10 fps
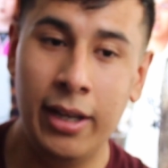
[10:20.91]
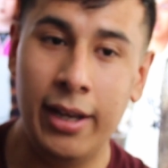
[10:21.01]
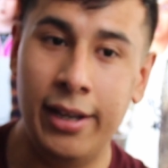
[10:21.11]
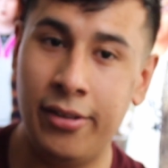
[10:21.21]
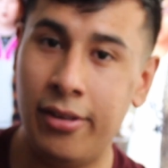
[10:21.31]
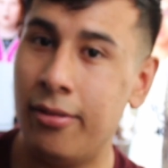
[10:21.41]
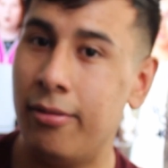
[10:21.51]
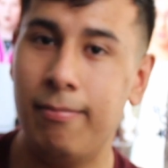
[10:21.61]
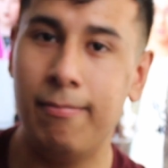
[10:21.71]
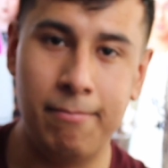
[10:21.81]
And she says,
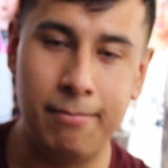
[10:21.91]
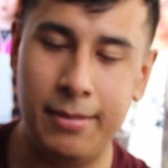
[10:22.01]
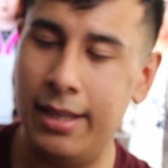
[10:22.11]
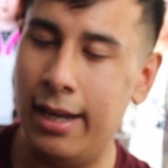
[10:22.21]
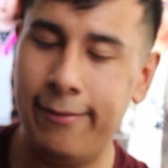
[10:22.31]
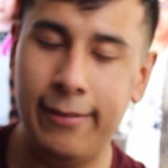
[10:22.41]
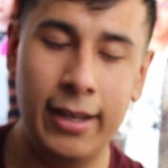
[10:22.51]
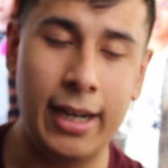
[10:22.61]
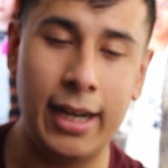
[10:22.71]
nothing.